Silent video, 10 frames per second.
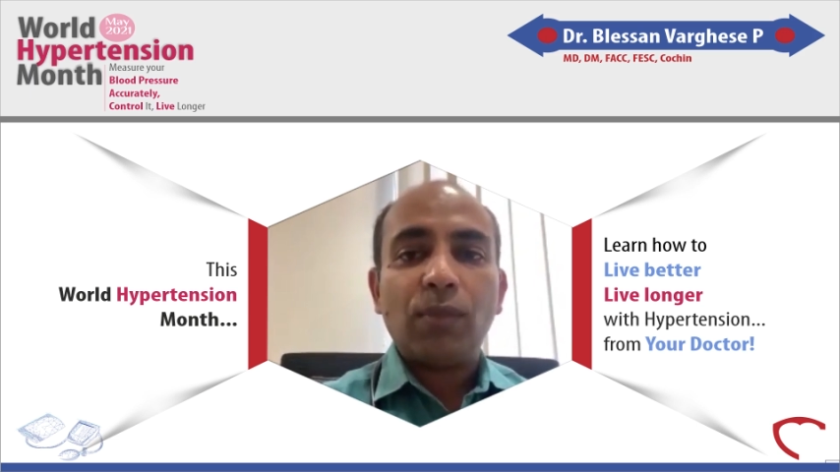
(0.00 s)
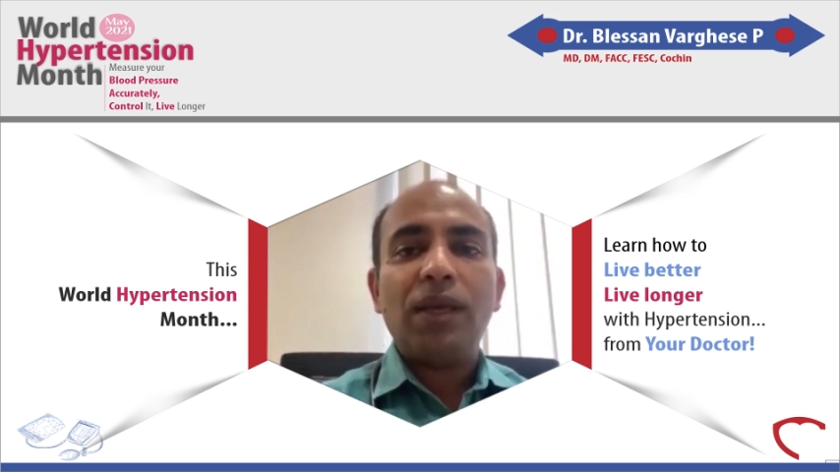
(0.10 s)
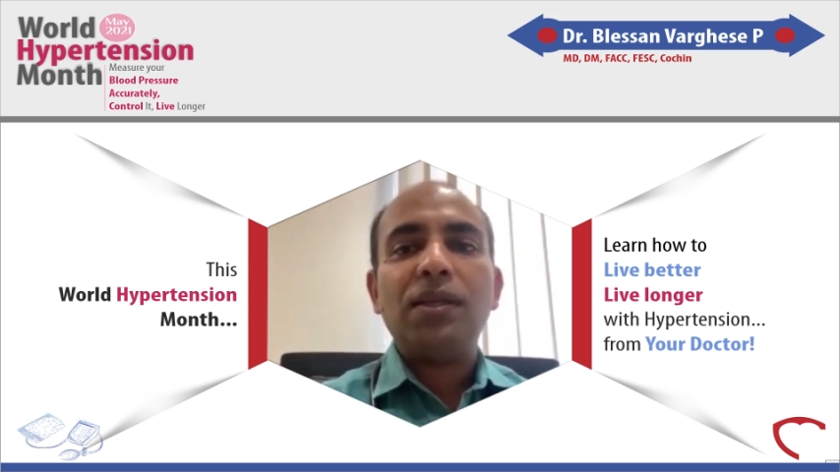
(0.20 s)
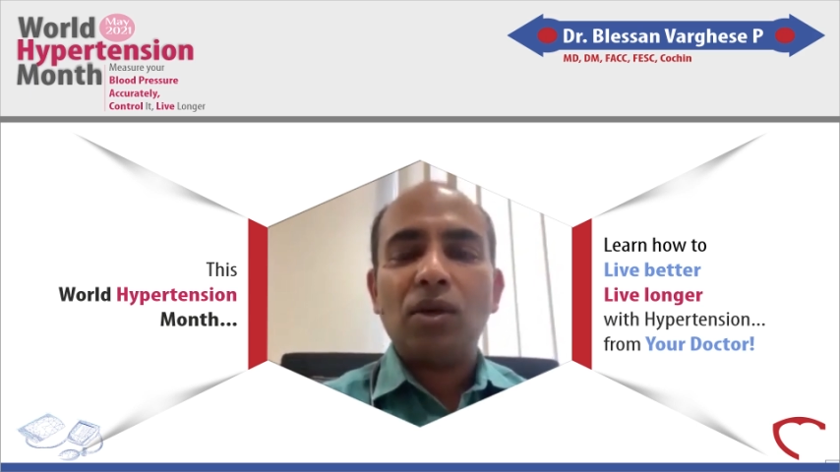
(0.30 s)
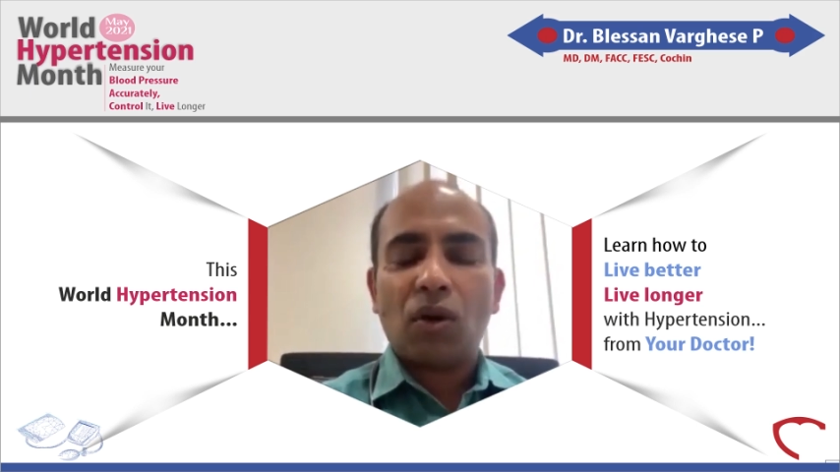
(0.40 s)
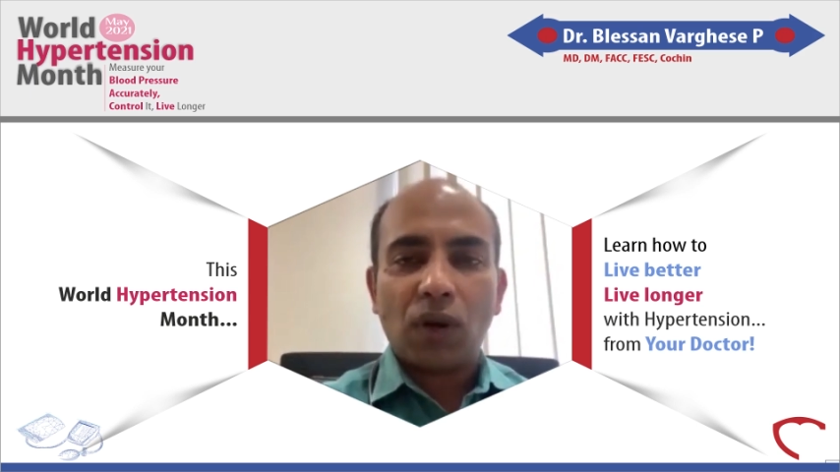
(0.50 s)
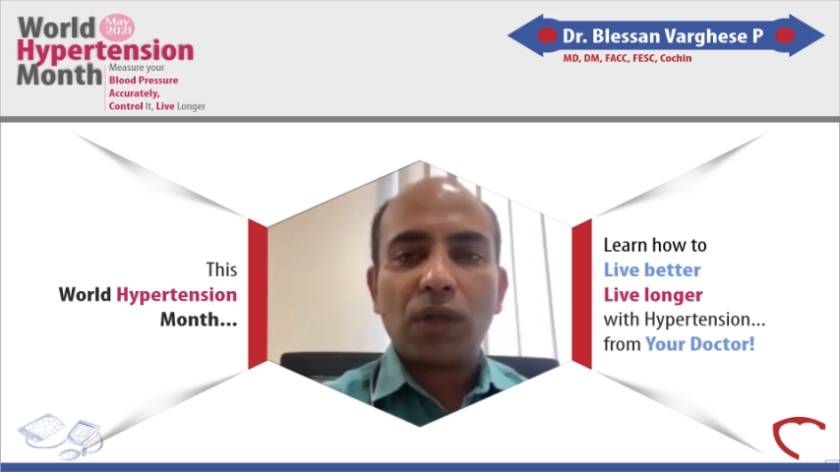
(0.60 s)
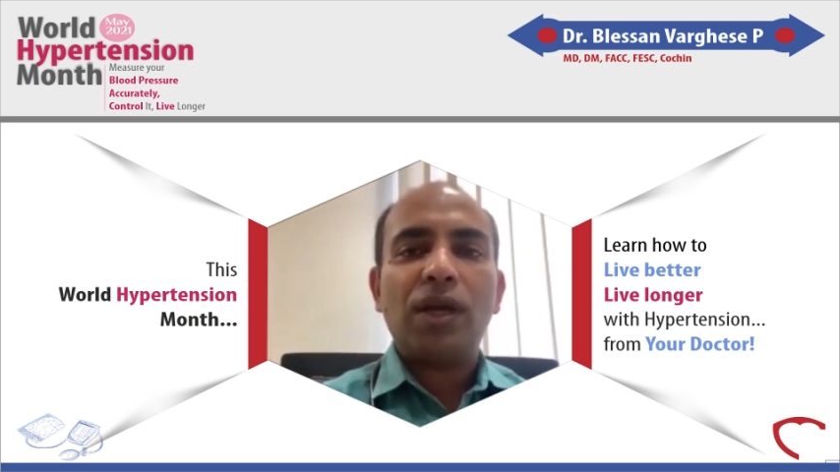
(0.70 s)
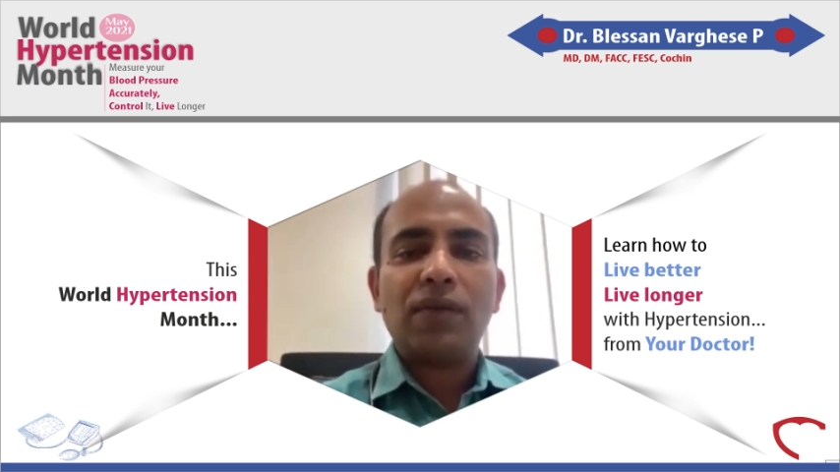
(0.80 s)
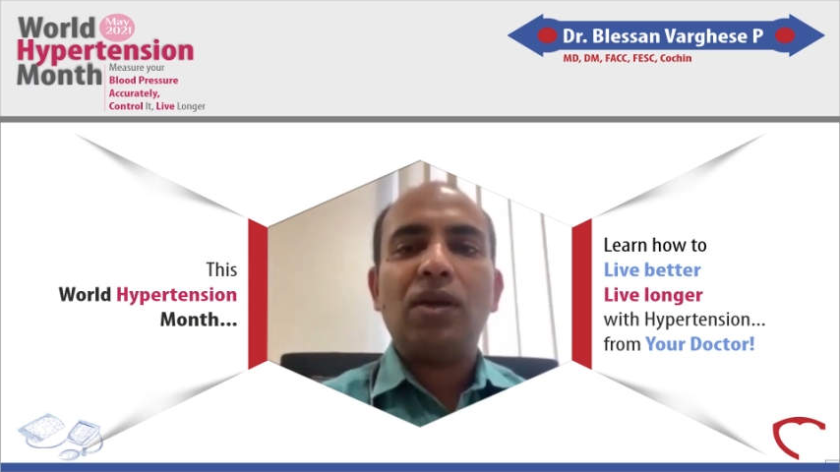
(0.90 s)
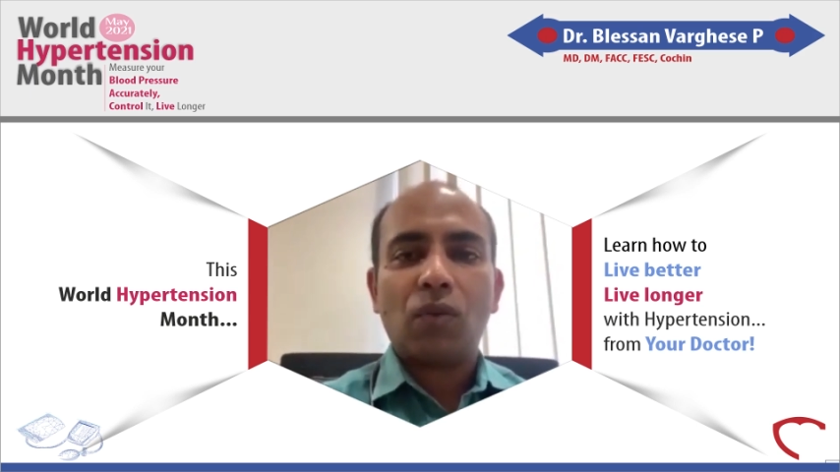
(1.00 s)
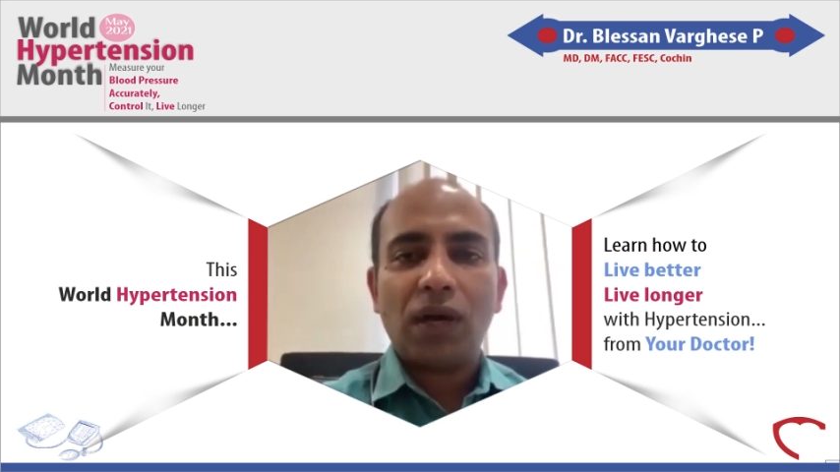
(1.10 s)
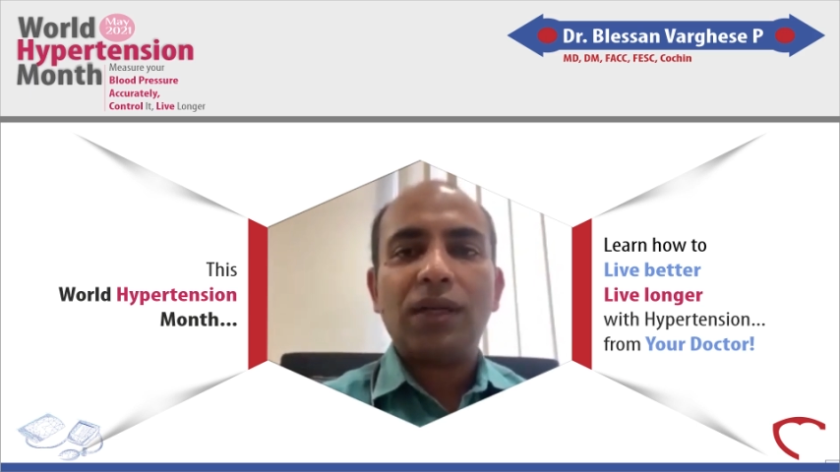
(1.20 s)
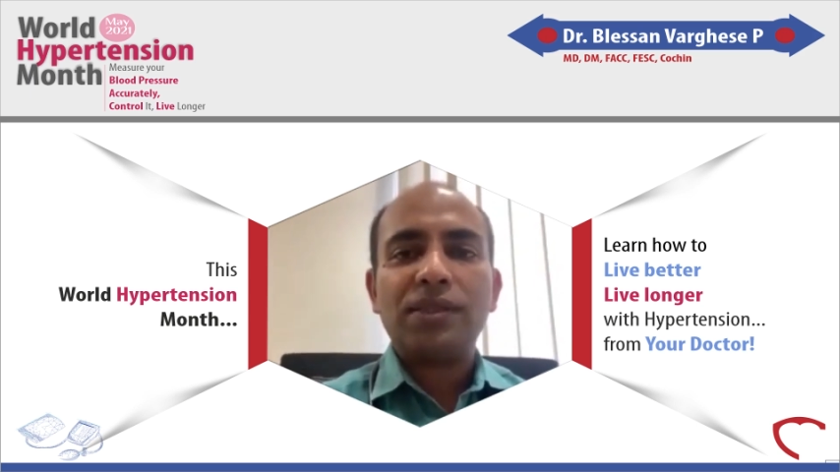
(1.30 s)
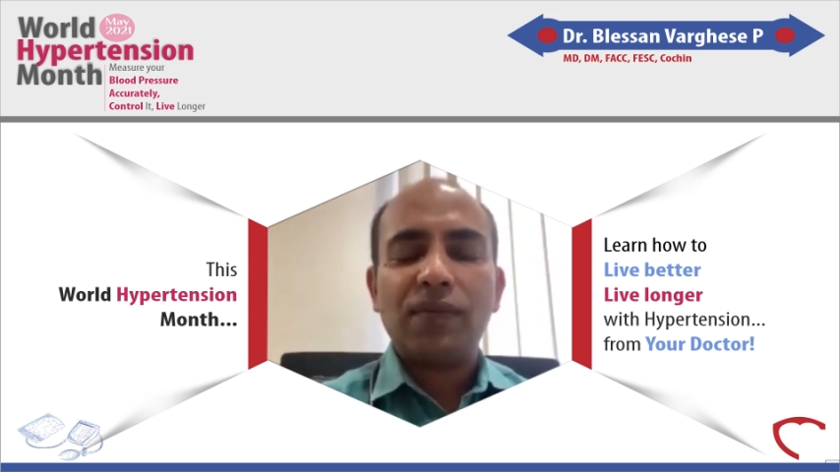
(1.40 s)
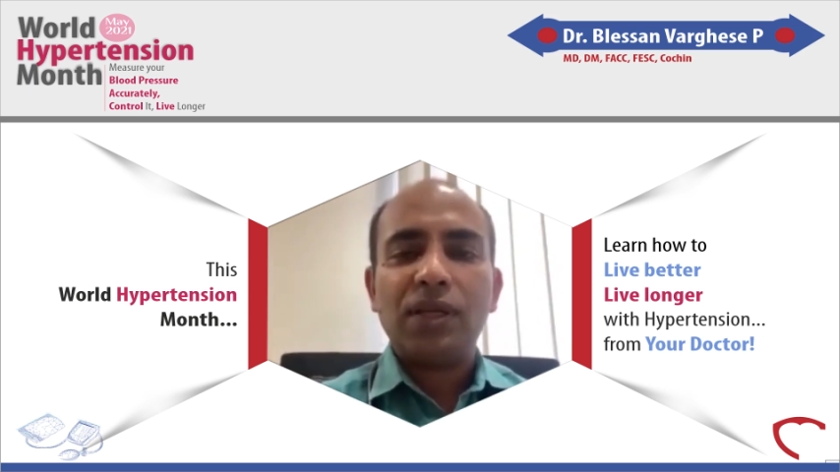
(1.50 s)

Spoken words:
or 110 by 70.